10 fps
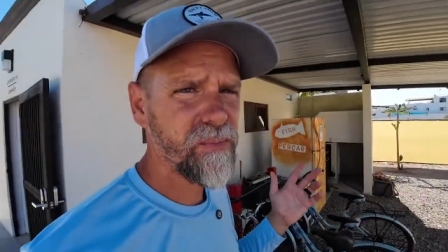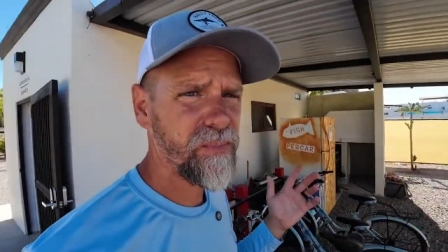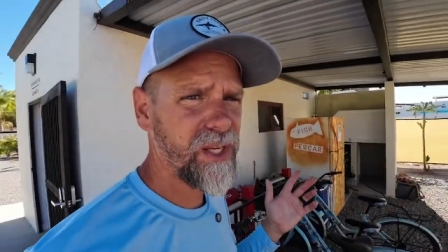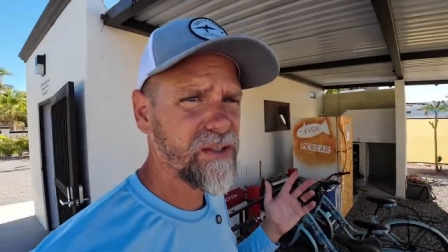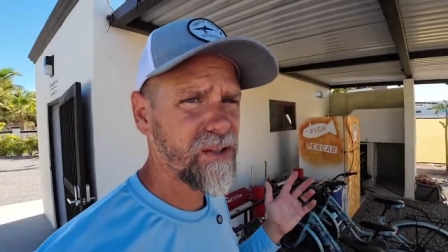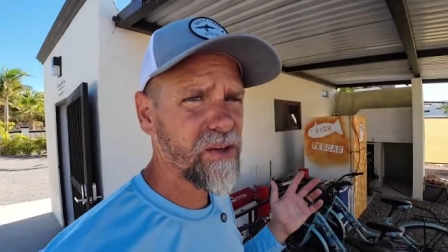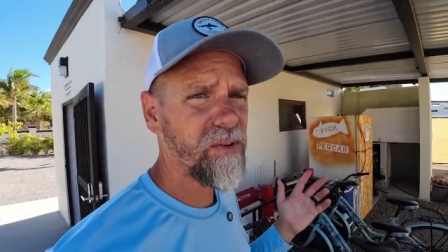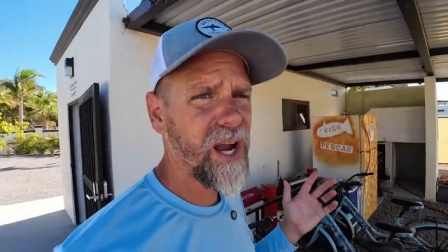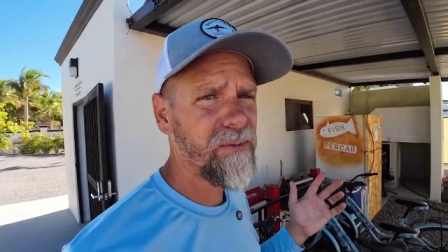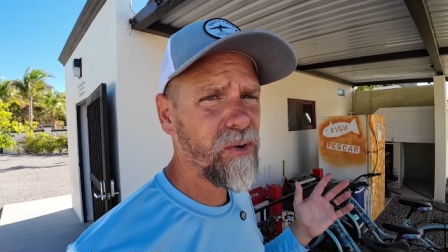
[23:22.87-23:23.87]
because of the
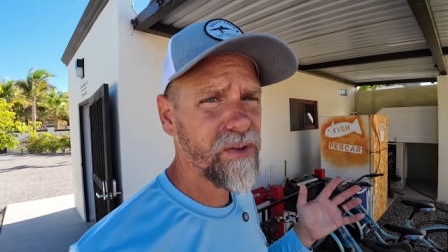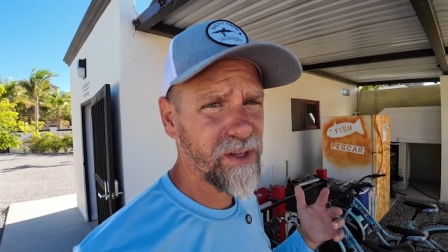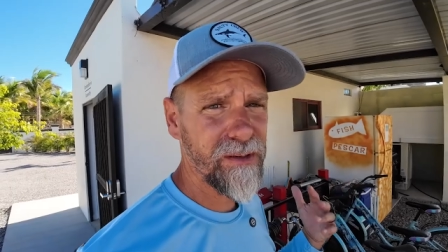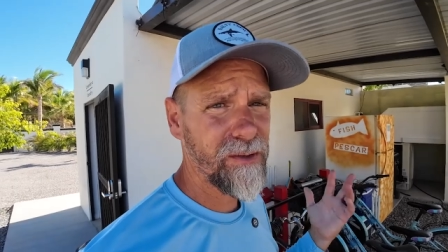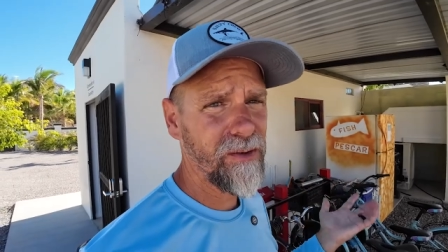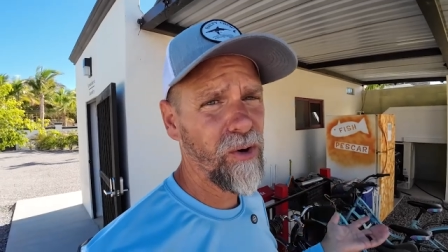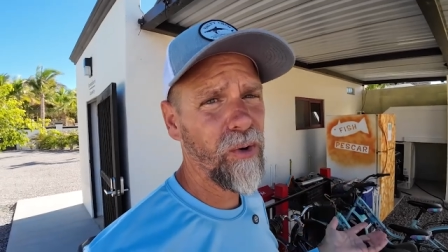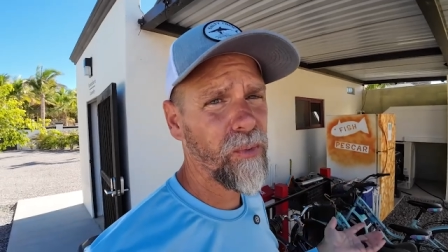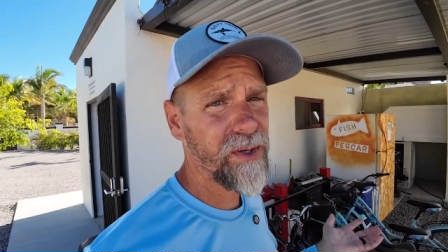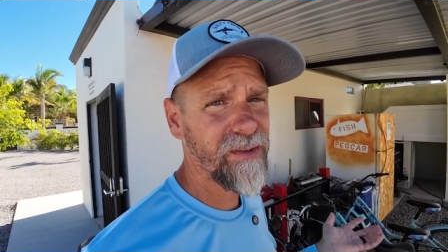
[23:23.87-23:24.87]
gravel. That's a
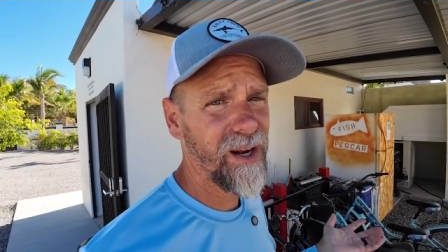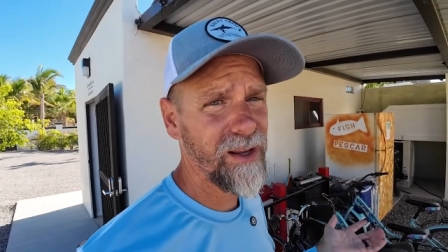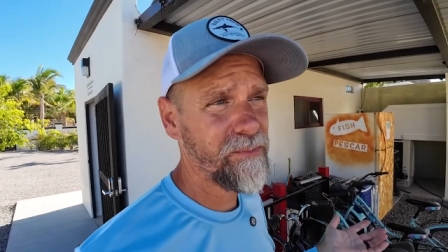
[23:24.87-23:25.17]
whole reason I